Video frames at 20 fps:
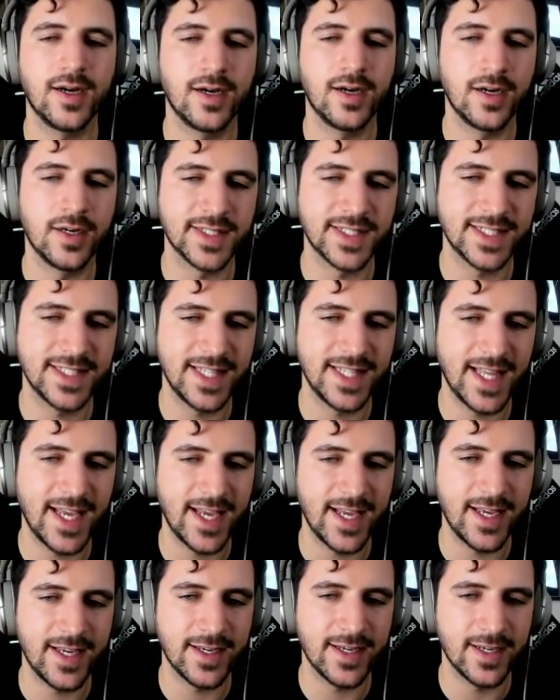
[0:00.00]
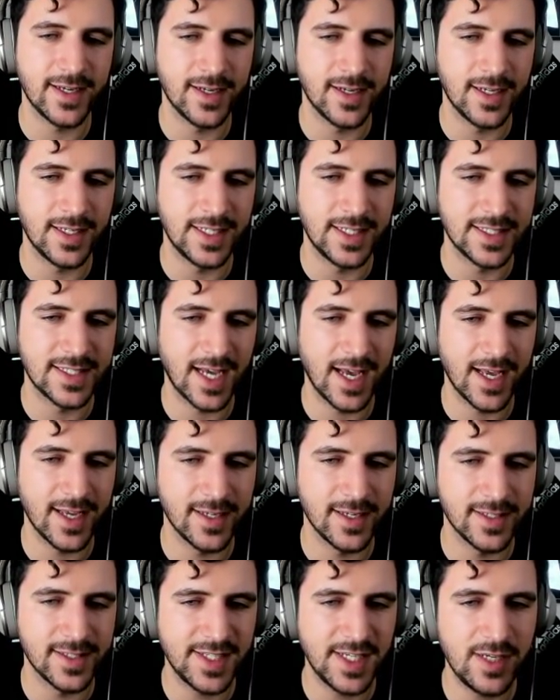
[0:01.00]
slay an
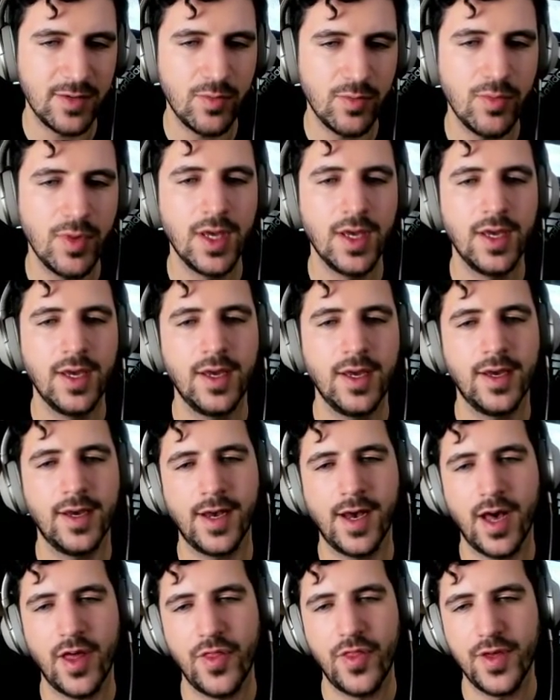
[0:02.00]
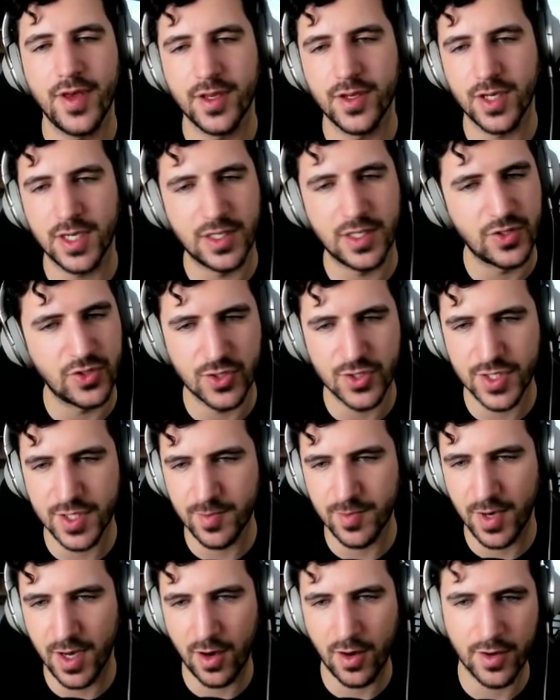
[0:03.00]
entire team. I think it's just
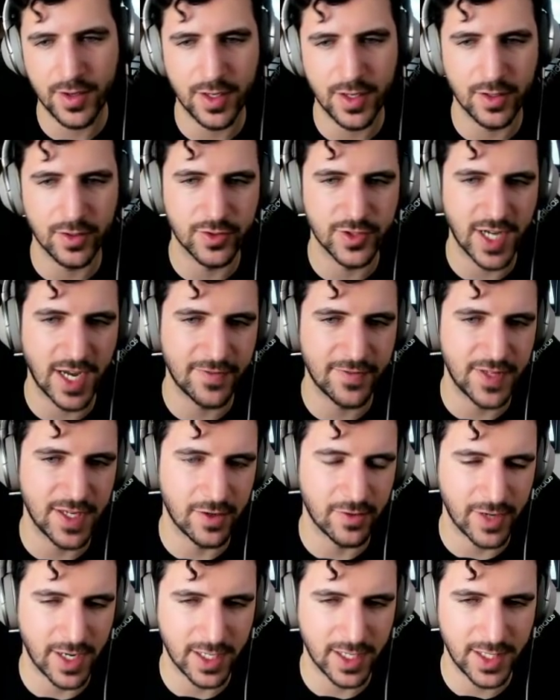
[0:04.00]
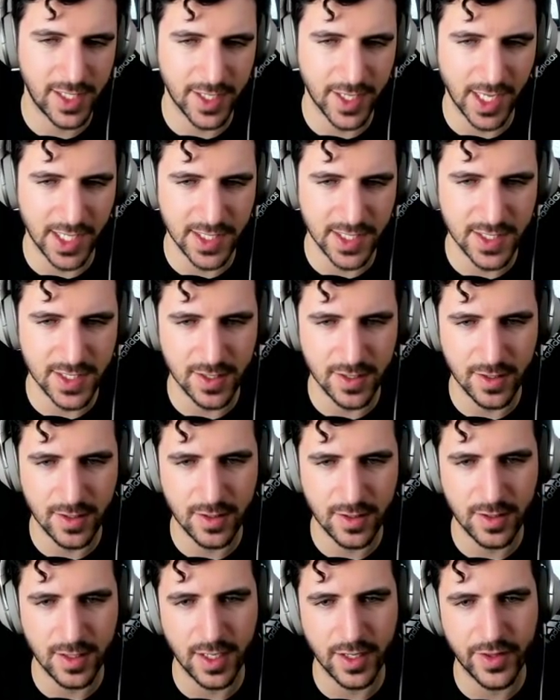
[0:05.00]
about, drafting correctly against
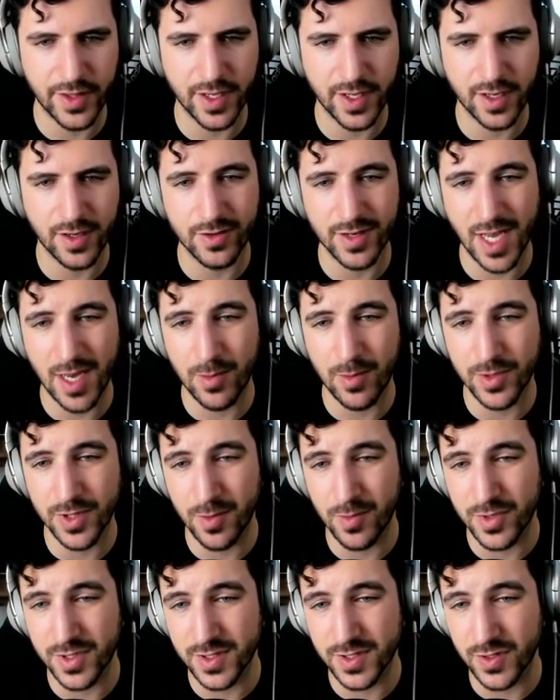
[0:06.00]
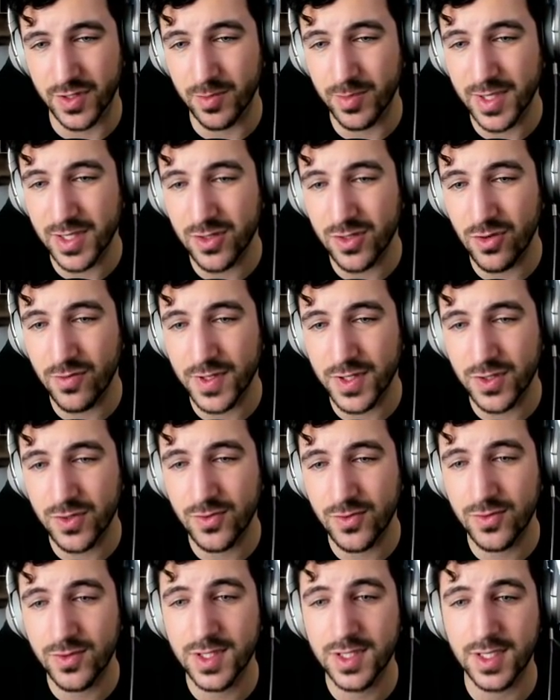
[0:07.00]
her. I think her numbers are a bit
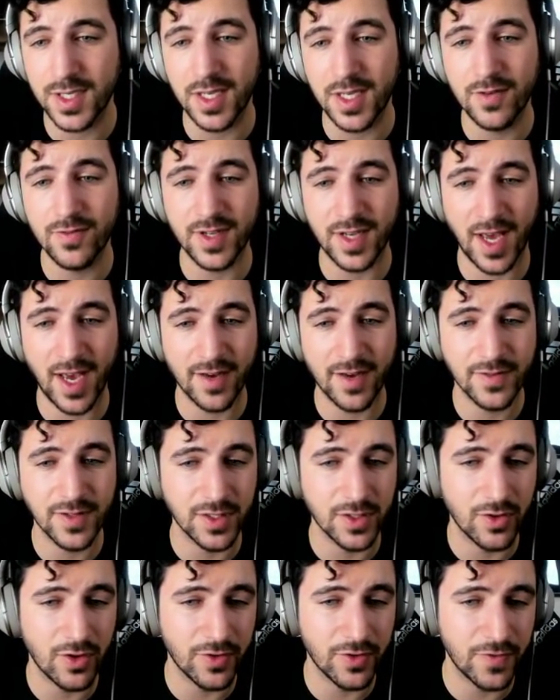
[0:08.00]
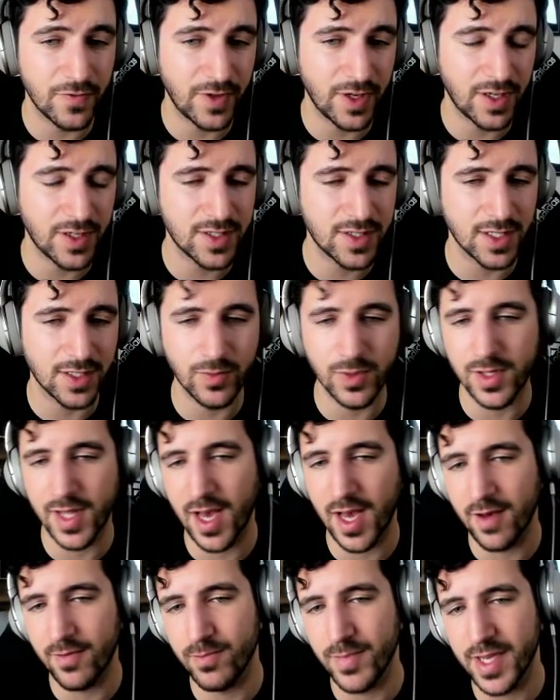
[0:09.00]
overtuned even after the hotfix, and we'll
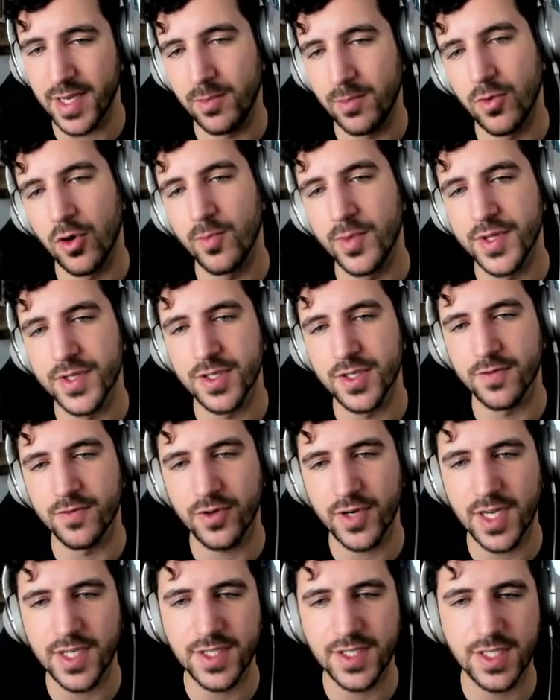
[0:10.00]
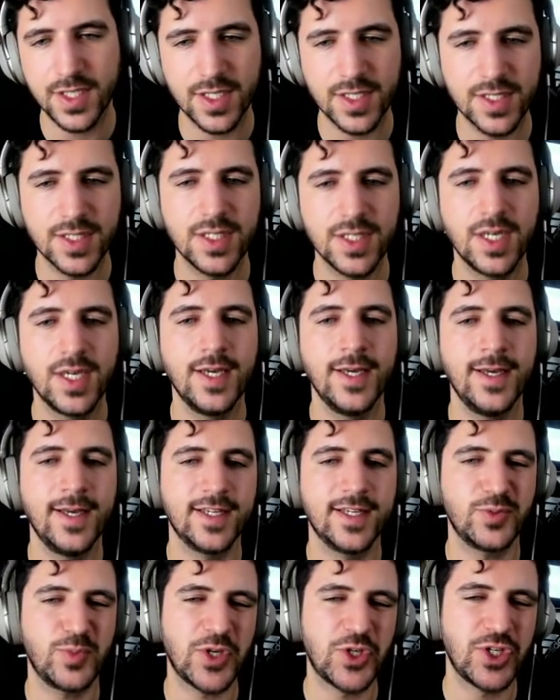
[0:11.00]
have many moments of craziness,
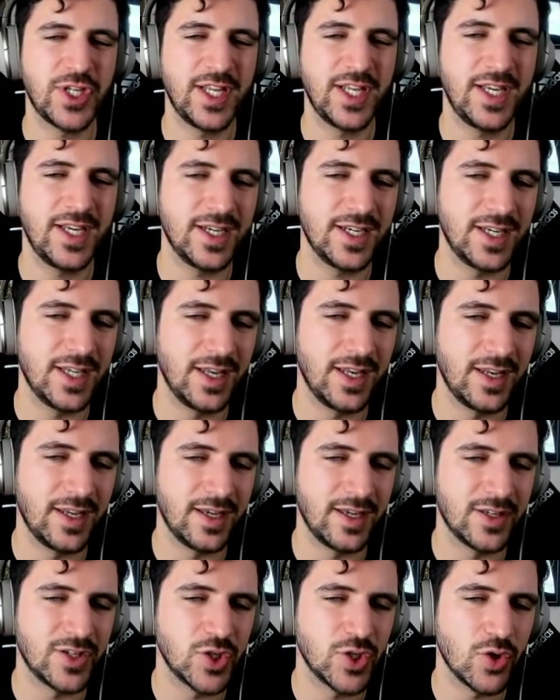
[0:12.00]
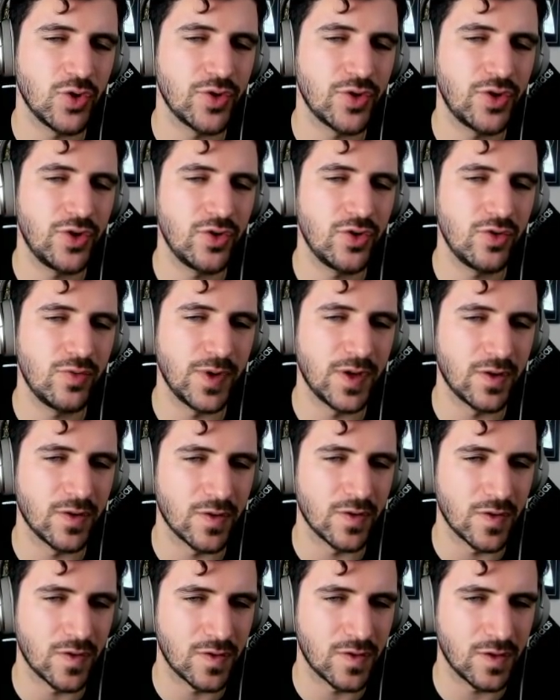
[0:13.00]
especially in solo queue
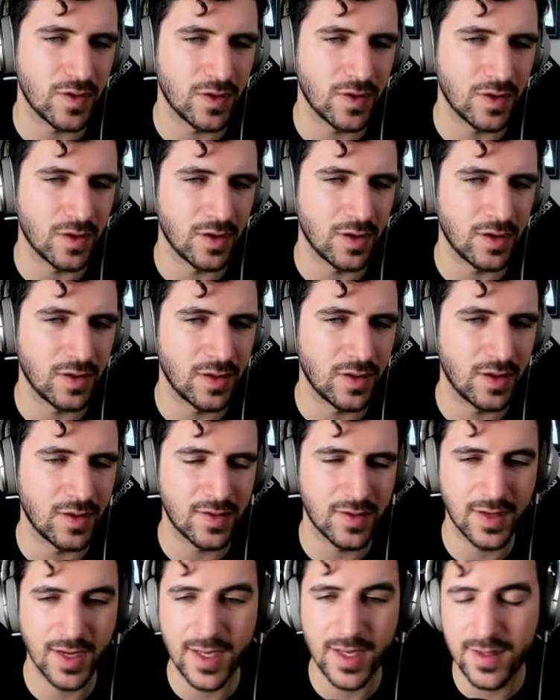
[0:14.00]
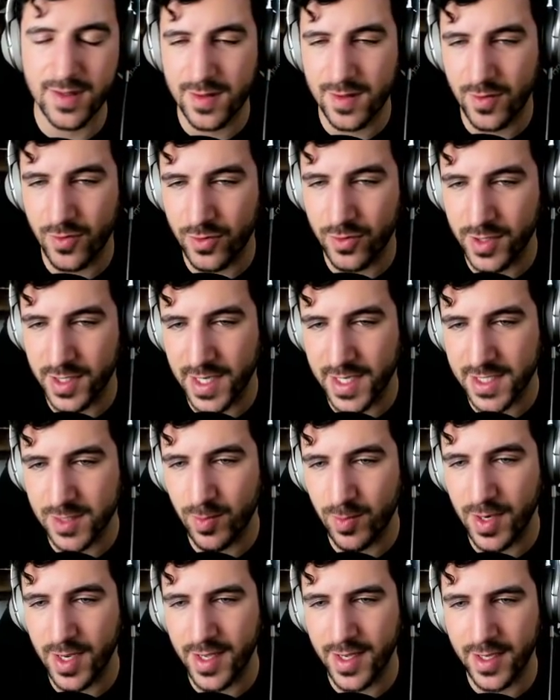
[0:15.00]
because there's less organized
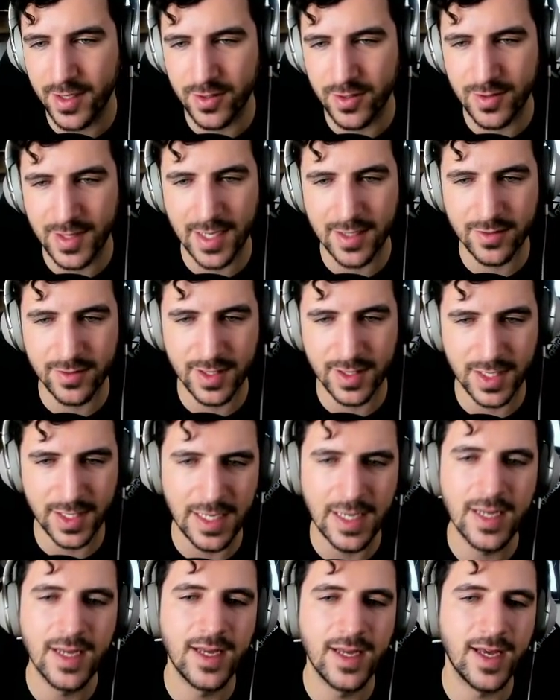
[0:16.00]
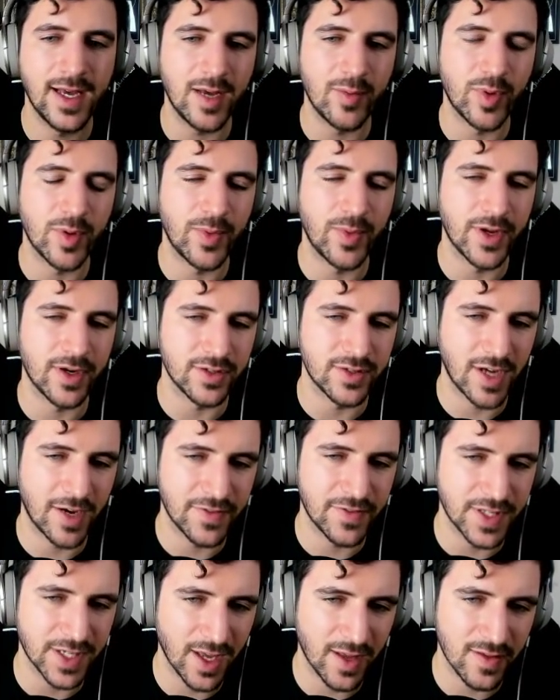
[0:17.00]
play and you can't really prepare a
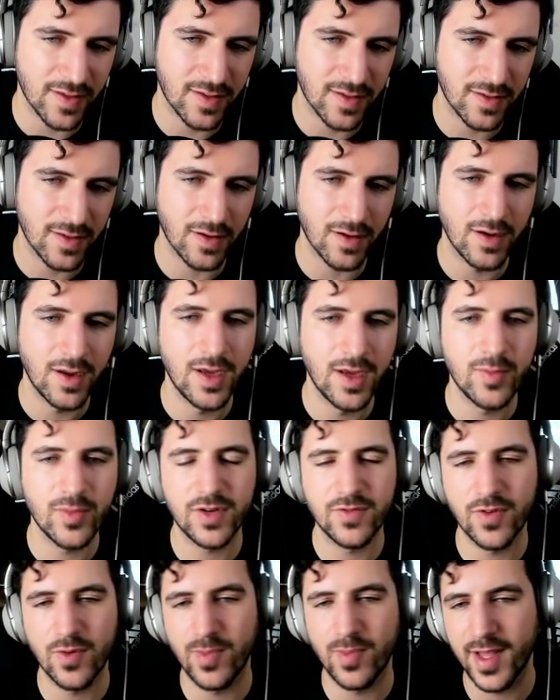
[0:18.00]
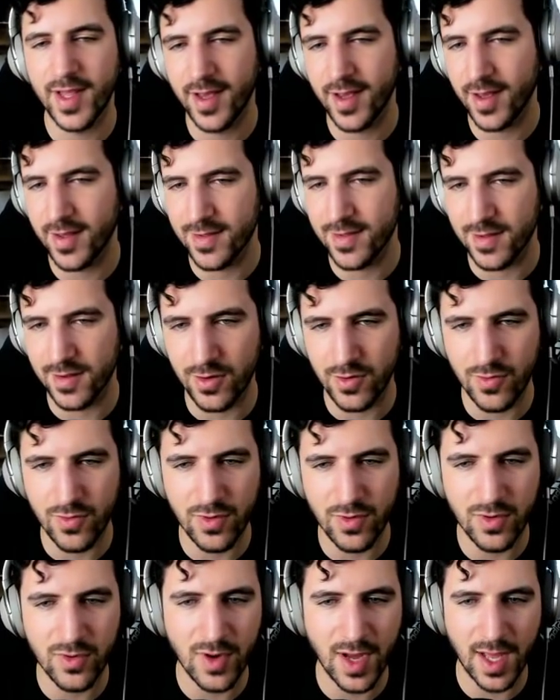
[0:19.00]
draft against her. But if you're playing against a
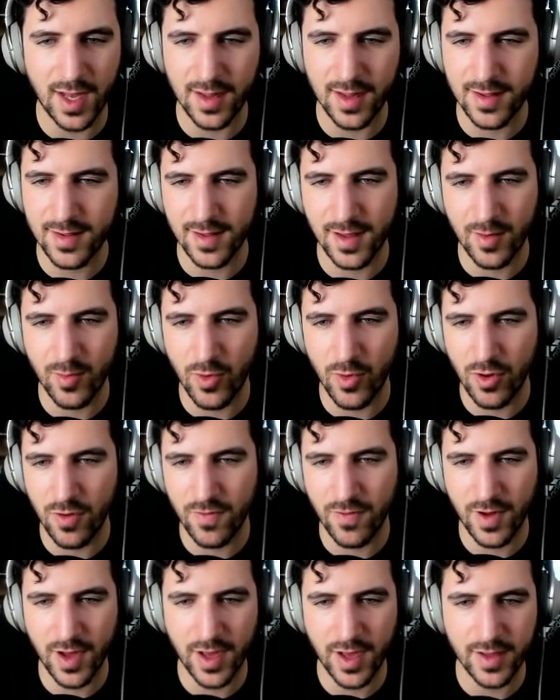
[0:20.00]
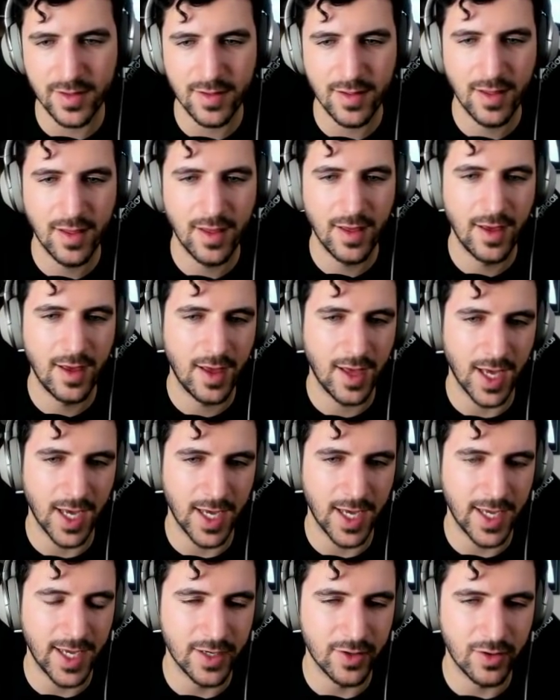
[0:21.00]
Lulu, Alisa, Malphite,
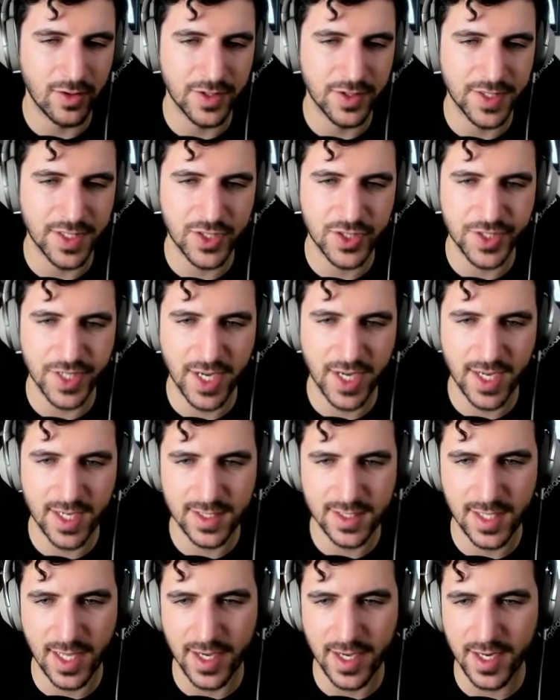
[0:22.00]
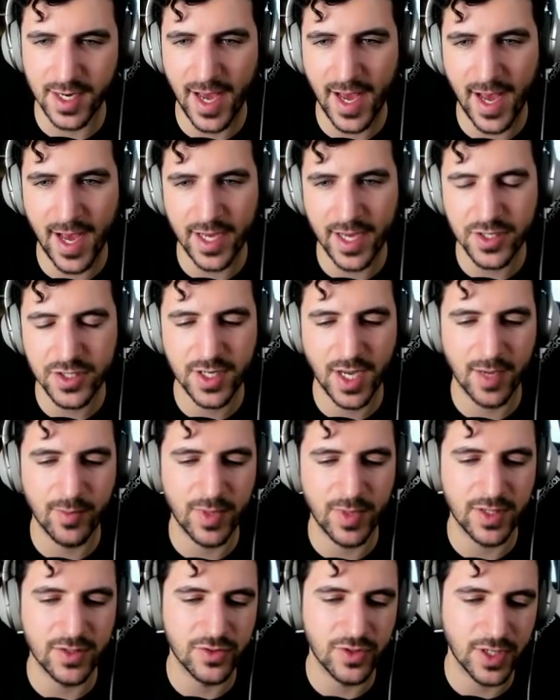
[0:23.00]
and all this jazz, like an Ashe can
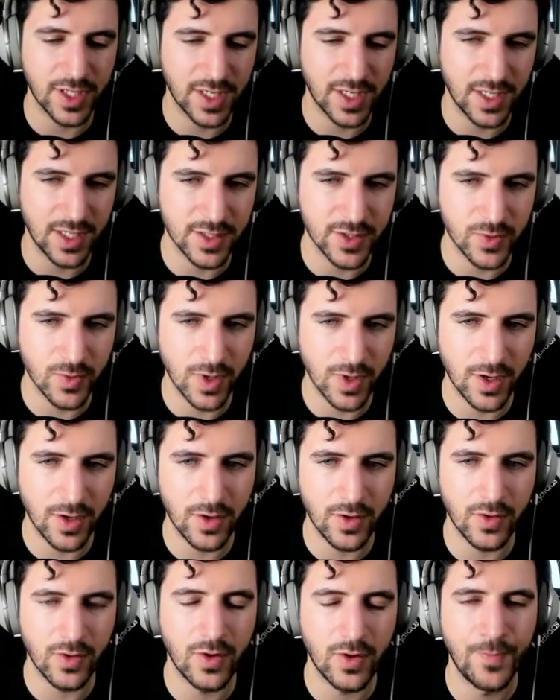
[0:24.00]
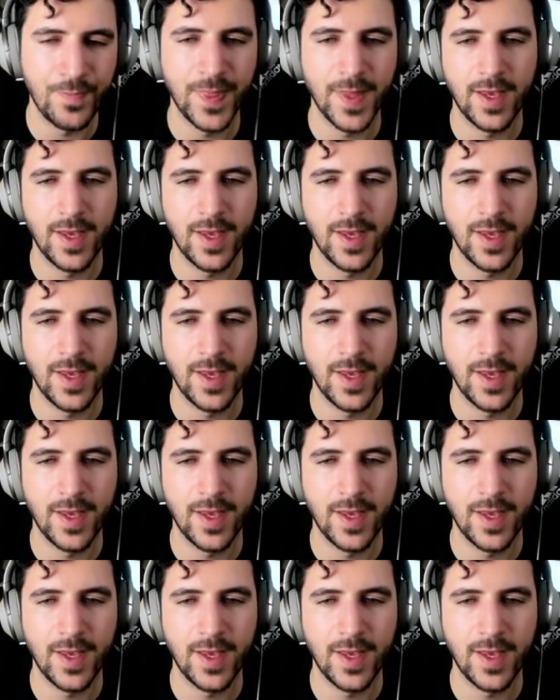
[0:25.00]
be tricky as well.